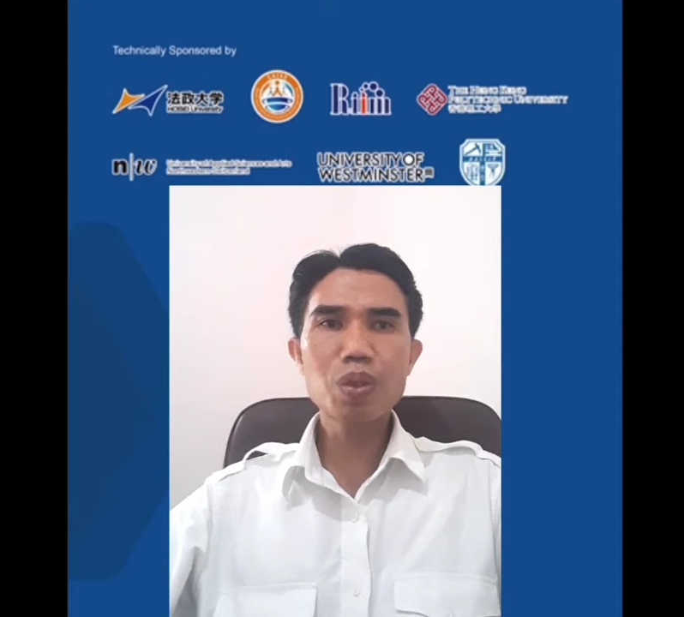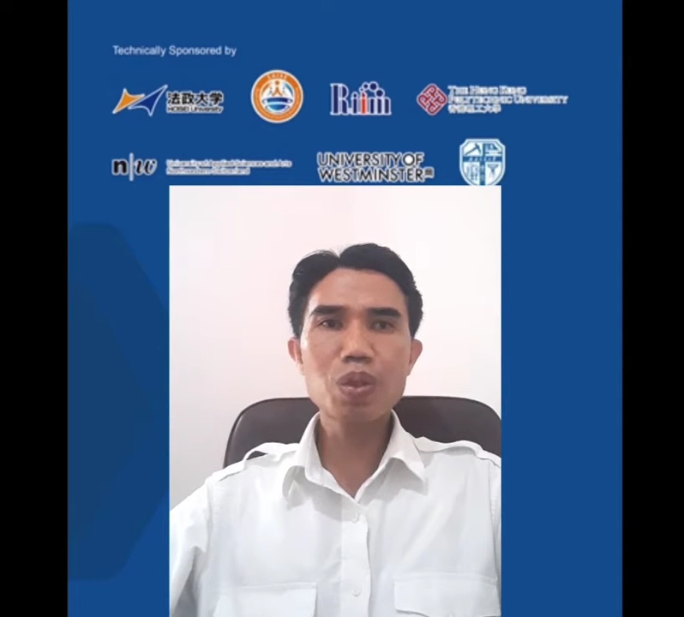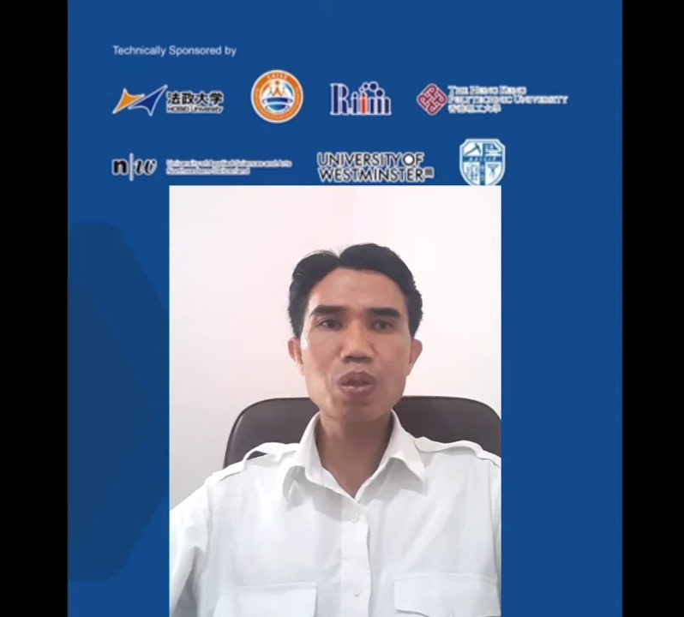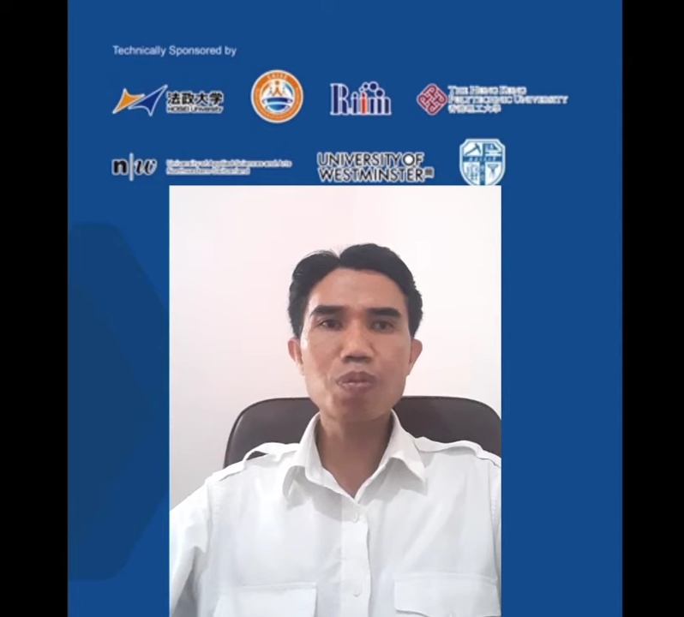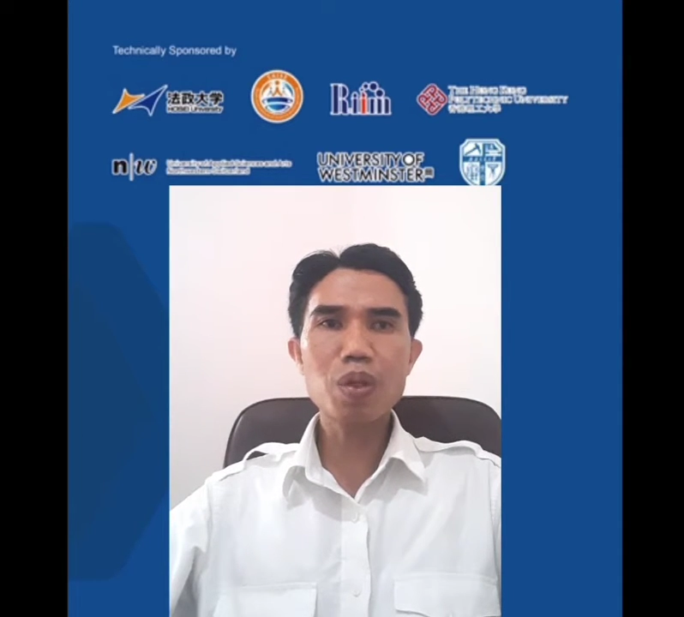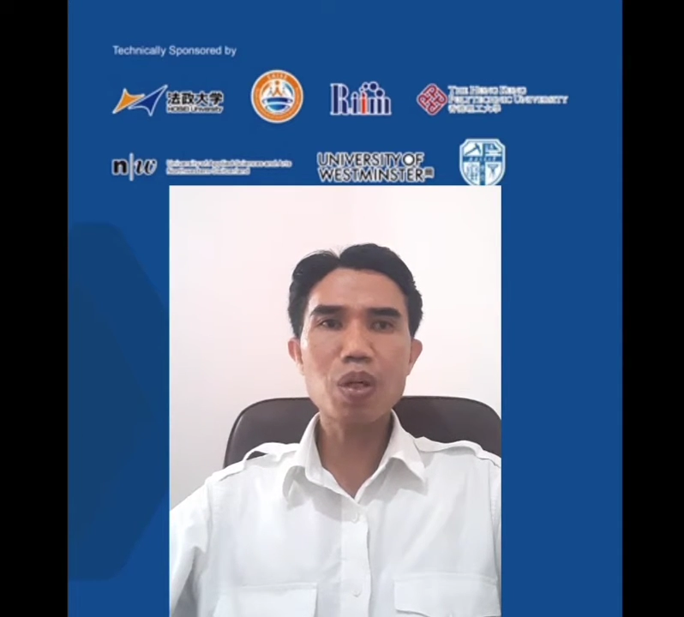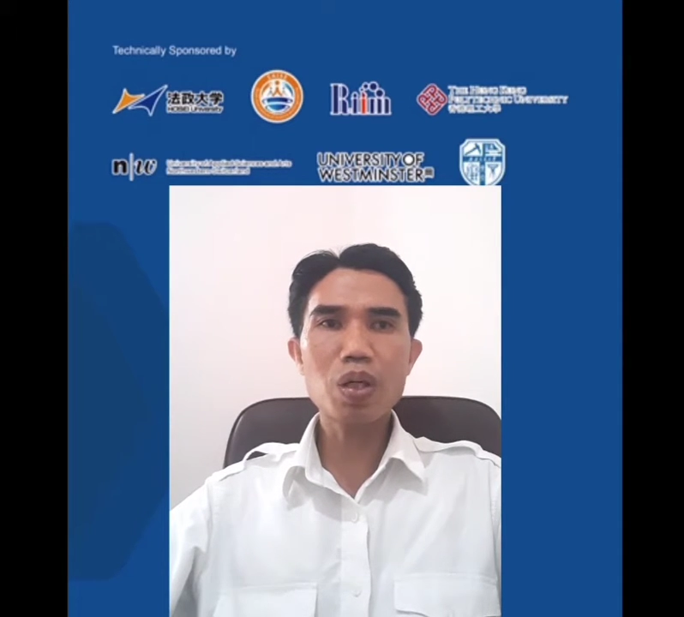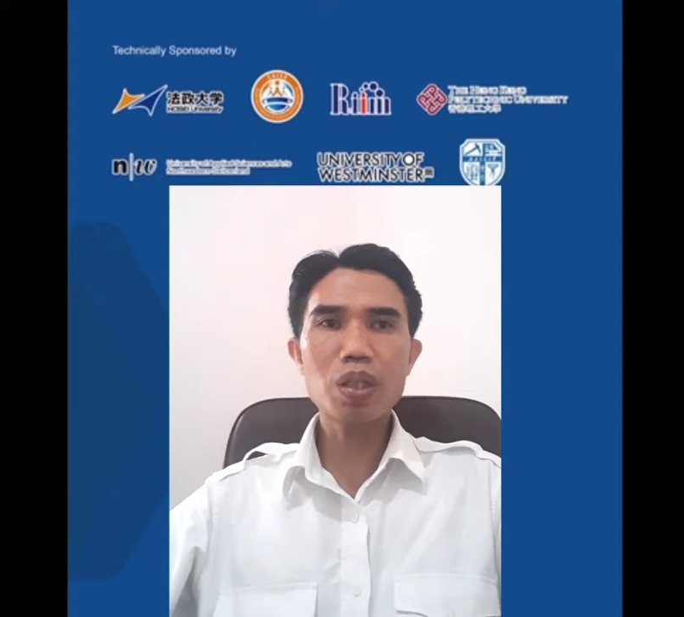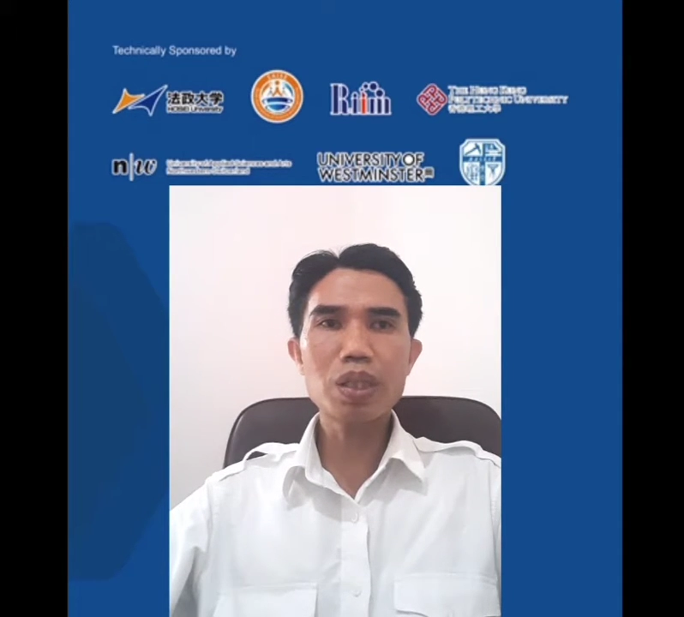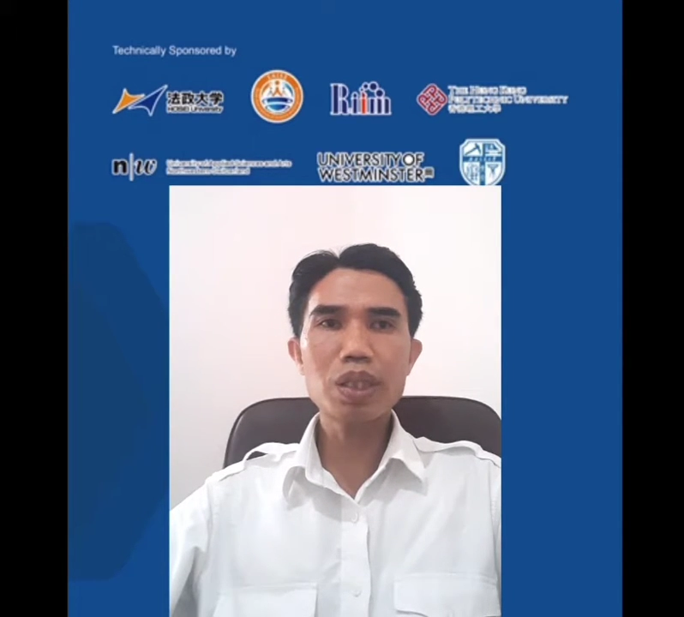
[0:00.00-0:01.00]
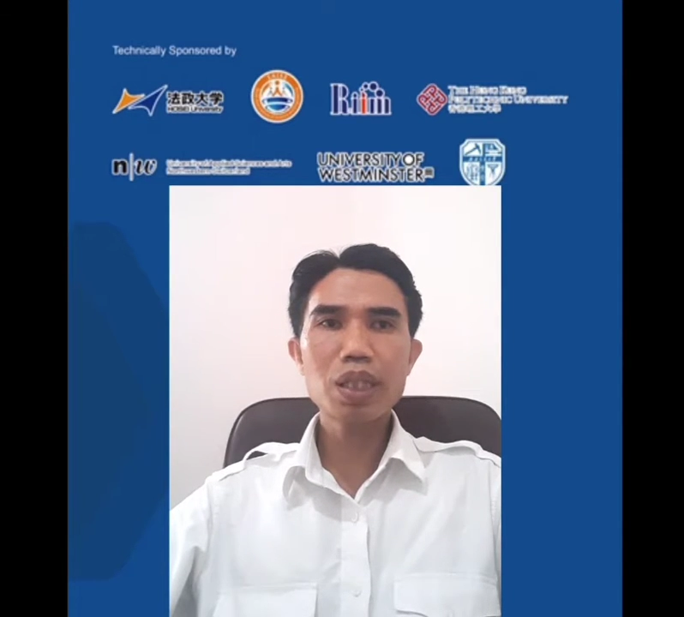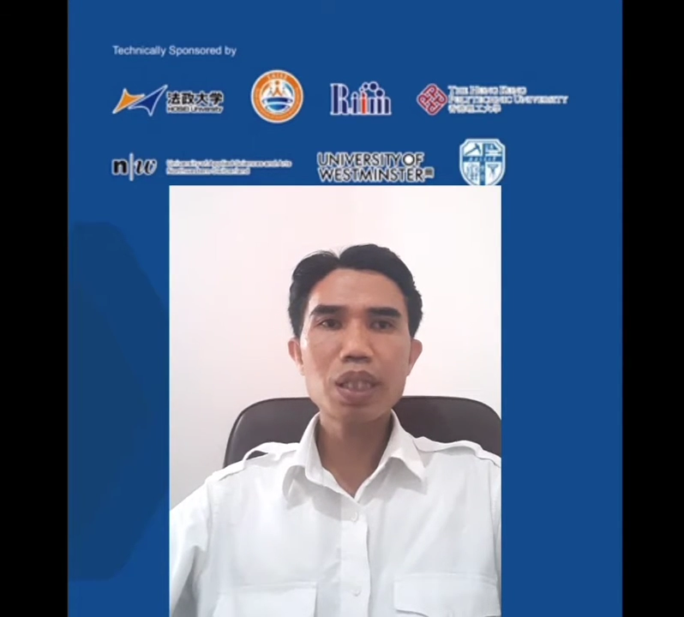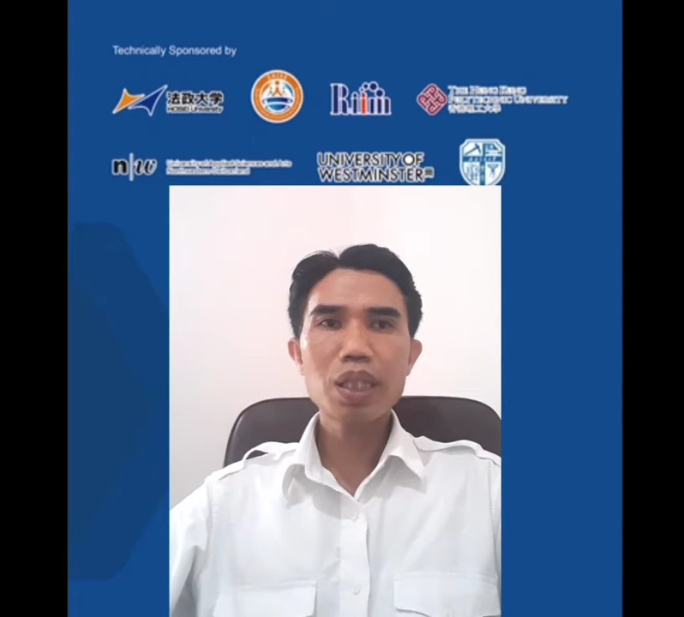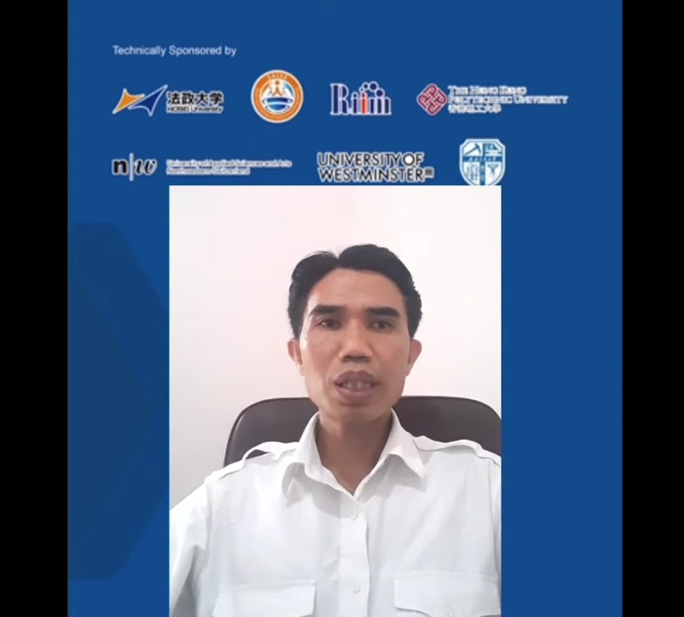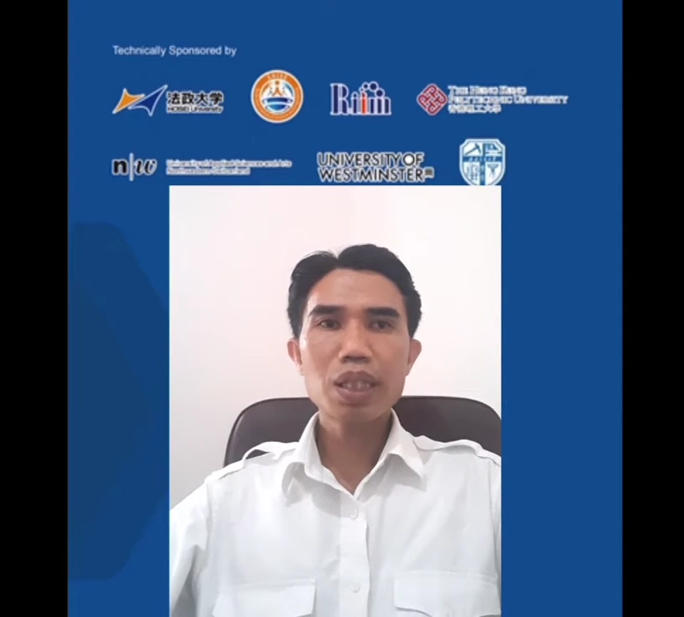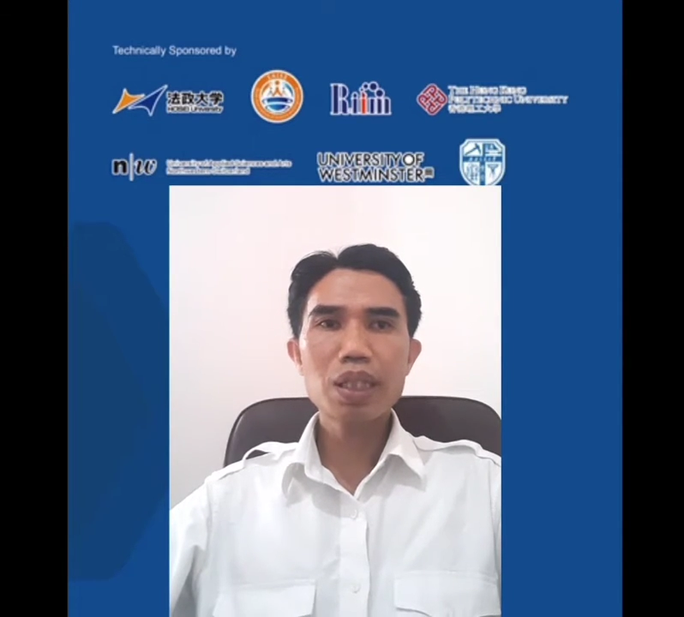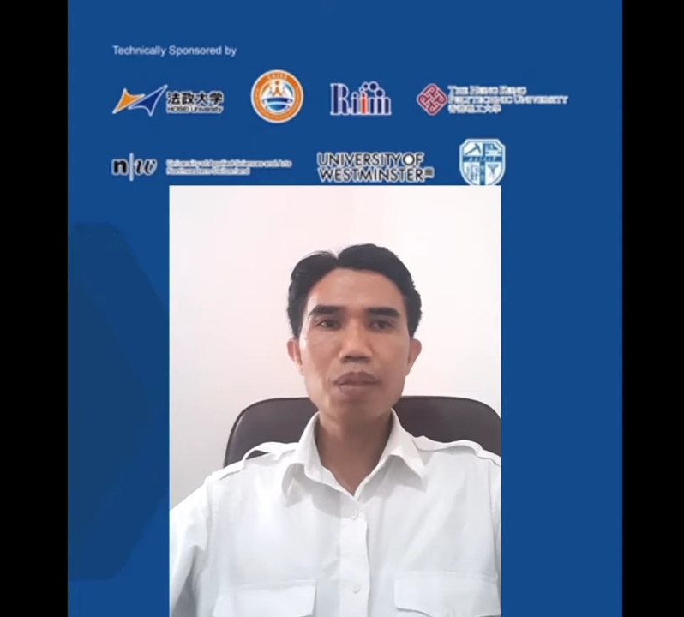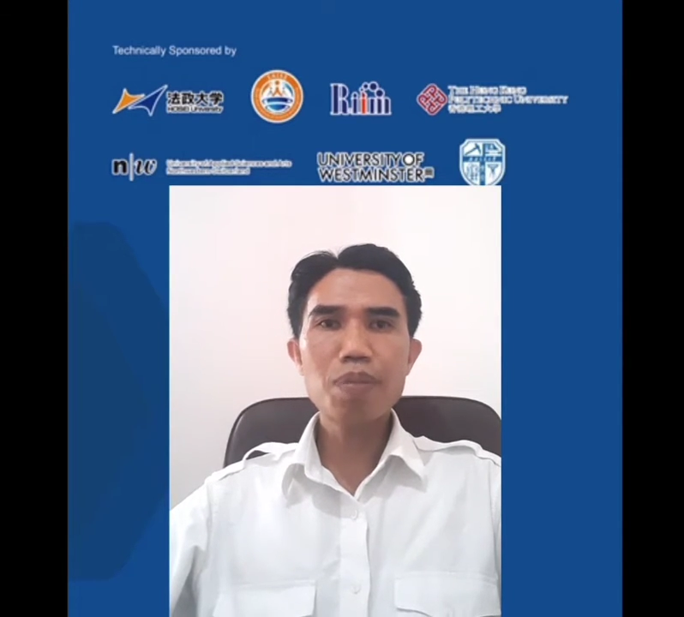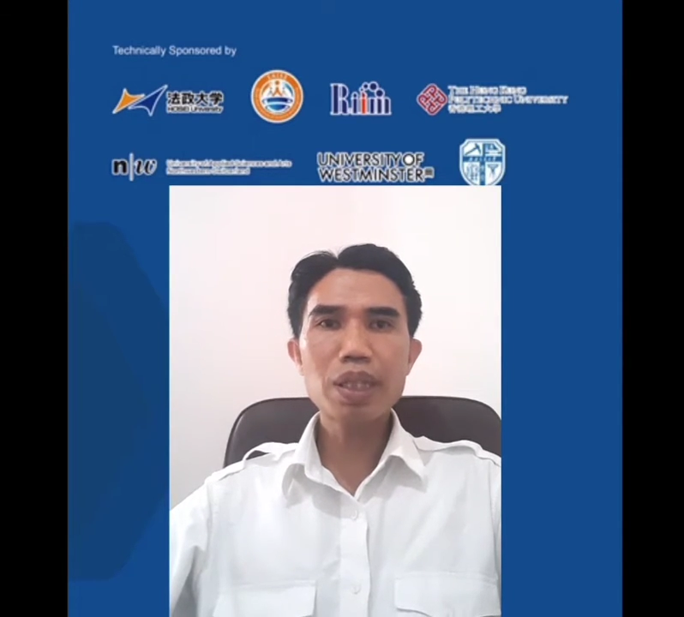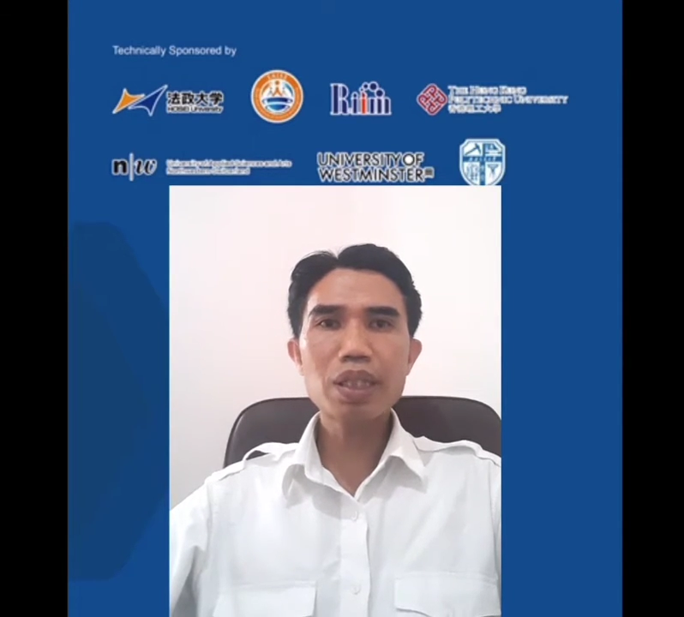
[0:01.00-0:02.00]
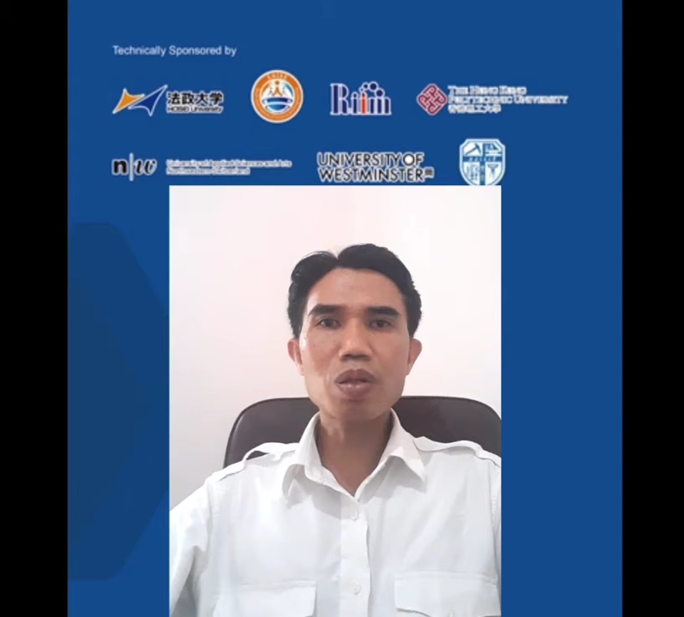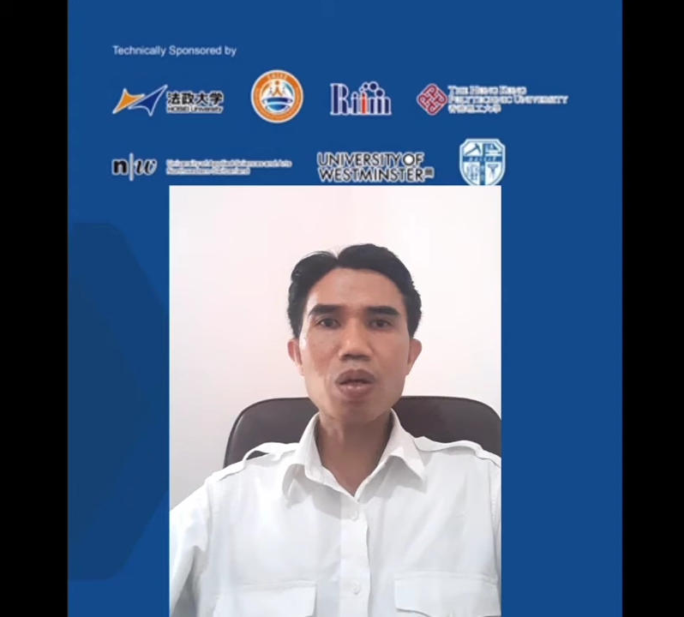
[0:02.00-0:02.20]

group on the basis